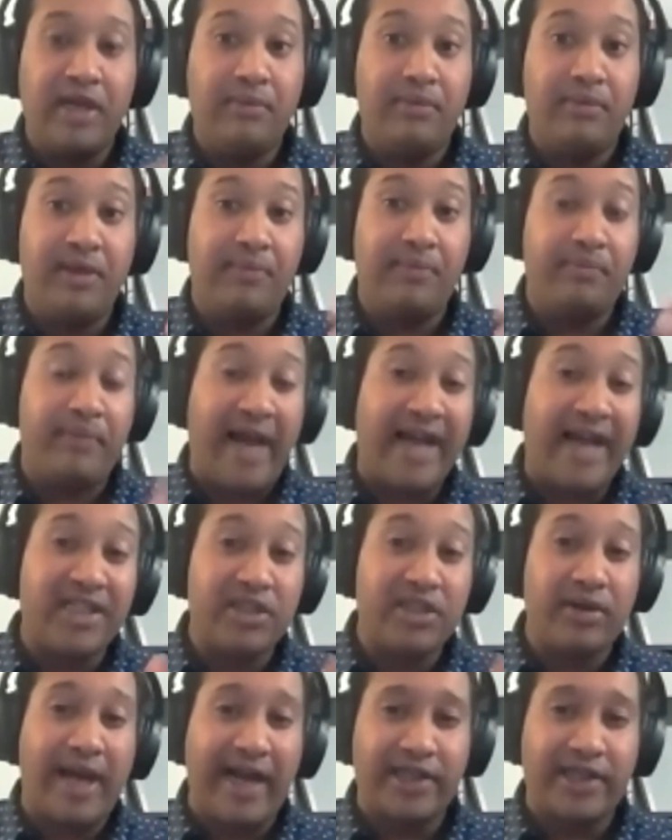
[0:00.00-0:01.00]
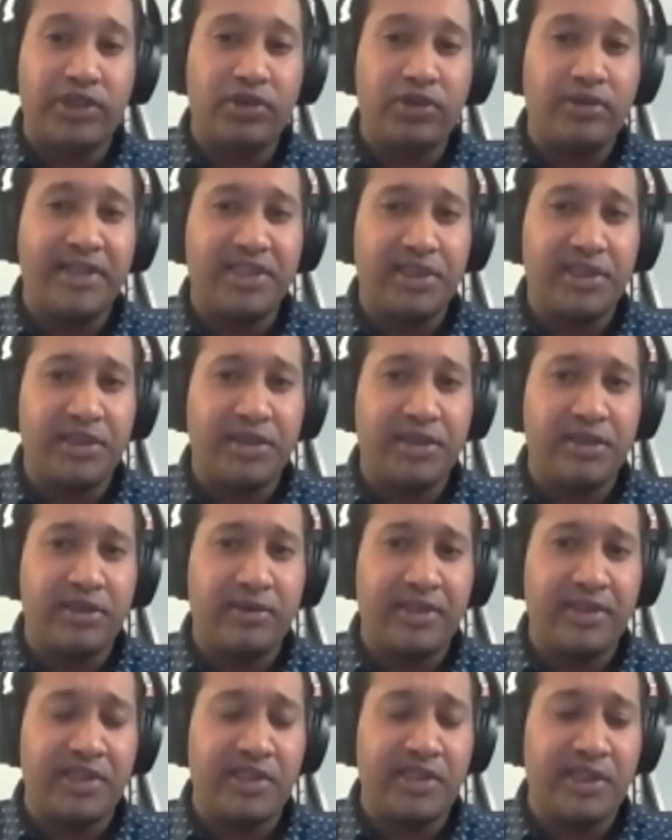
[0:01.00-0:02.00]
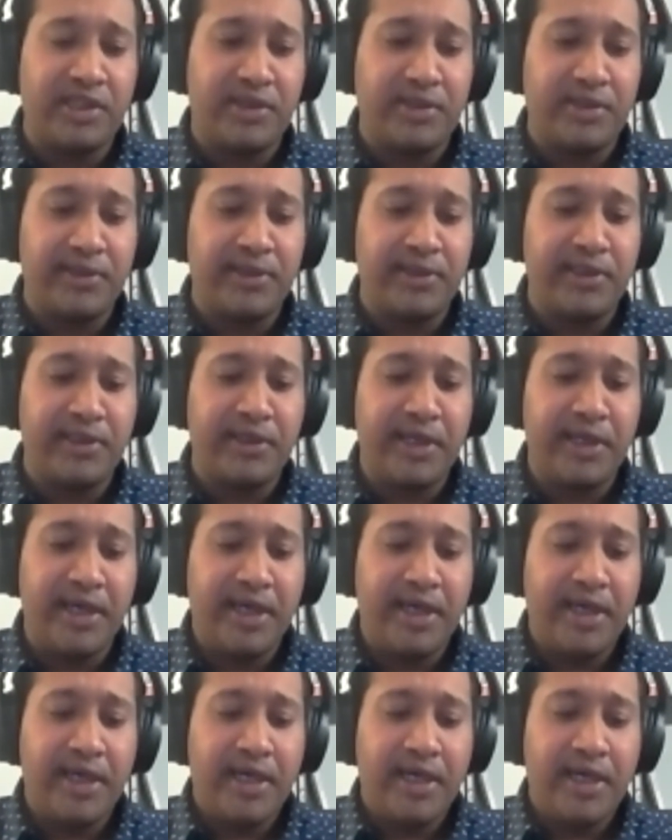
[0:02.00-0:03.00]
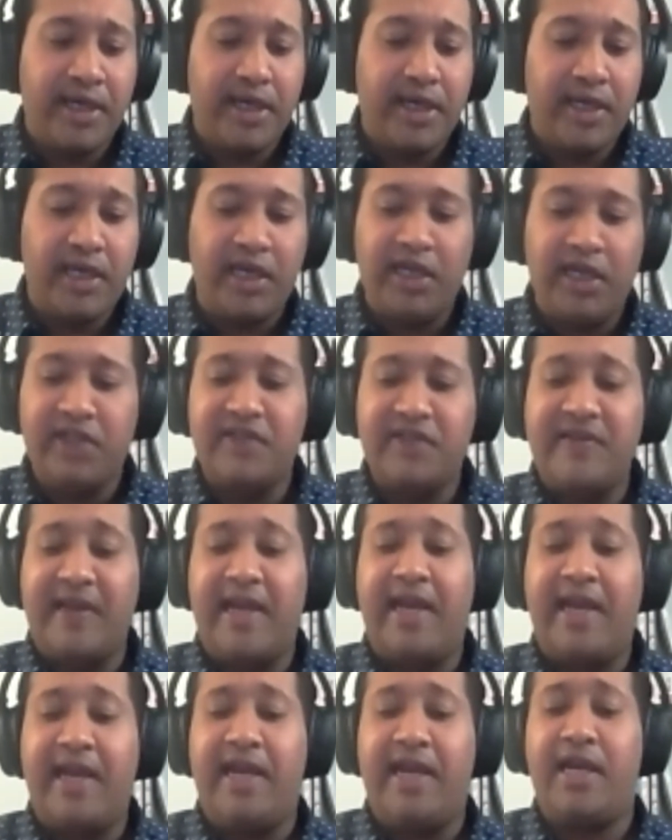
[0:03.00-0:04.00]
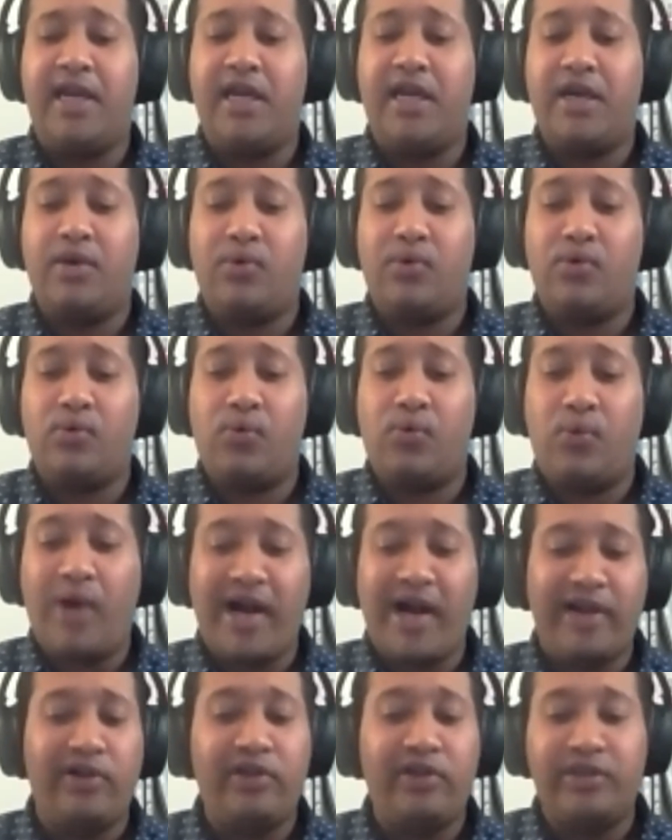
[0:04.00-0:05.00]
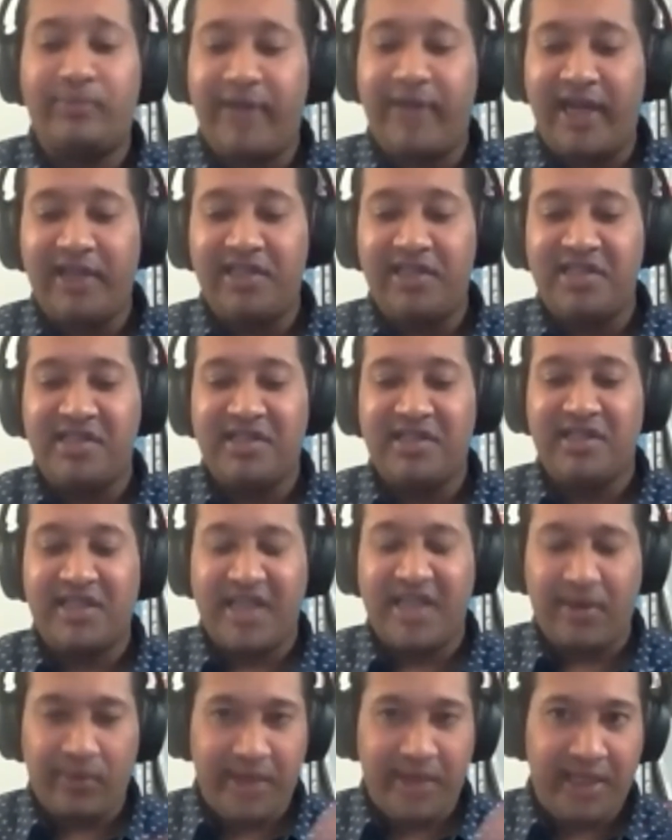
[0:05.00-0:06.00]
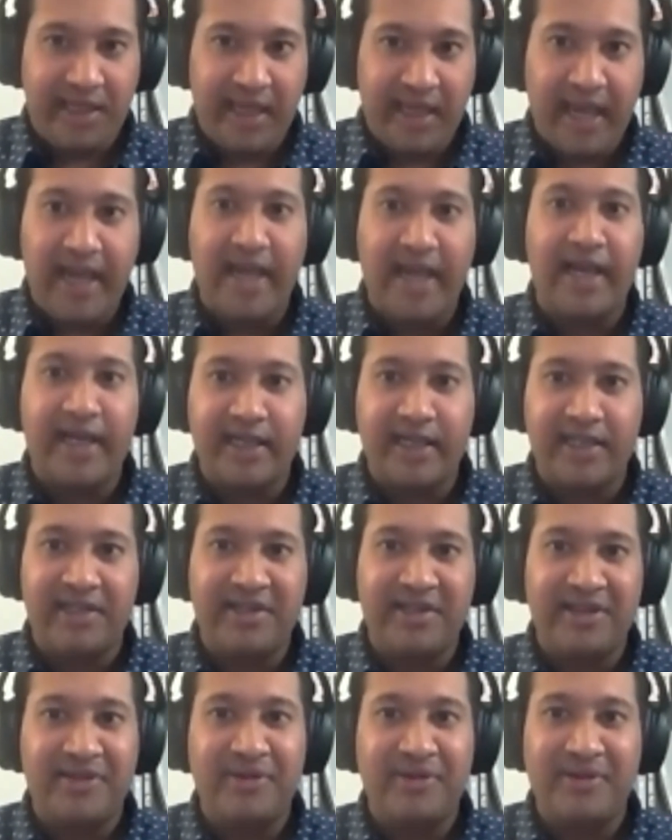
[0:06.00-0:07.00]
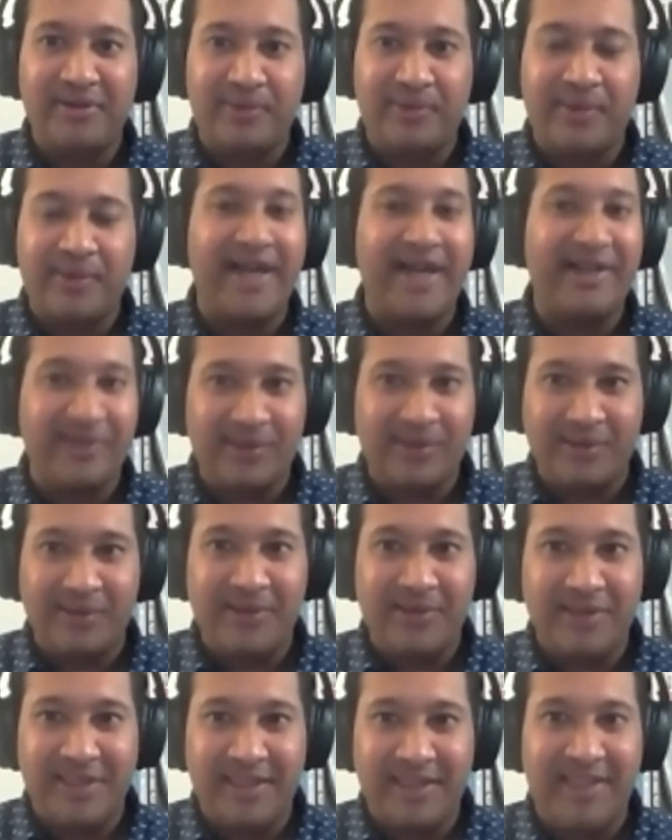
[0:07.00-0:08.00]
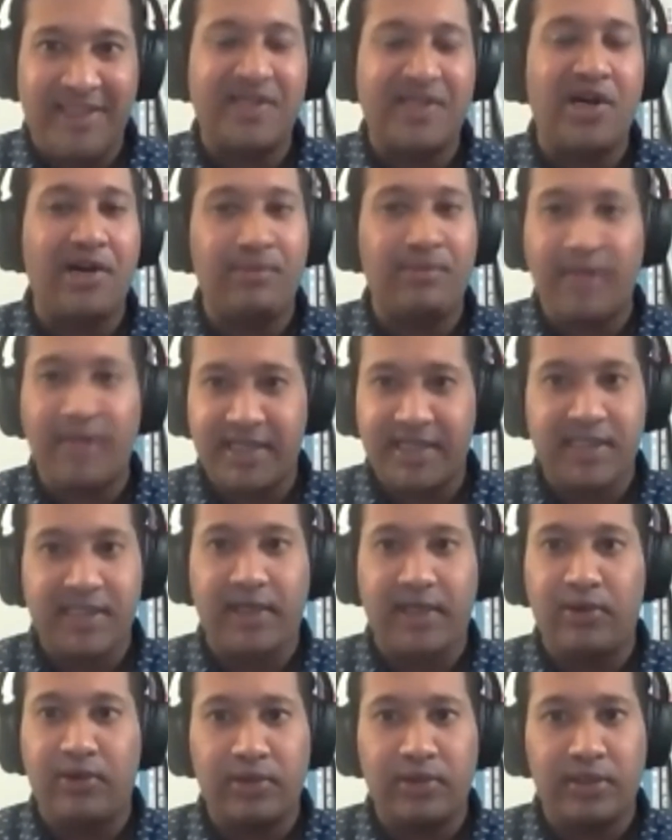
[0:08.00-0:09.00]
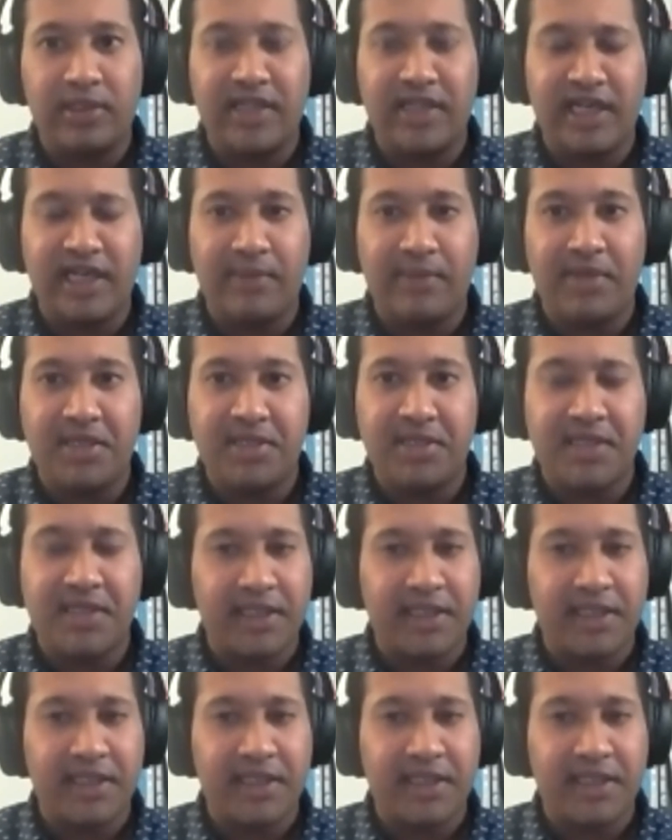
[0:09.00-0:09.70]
But back to your actual question earlier, it is a wild bet that we can wrangle these complex stakeholder dynamics.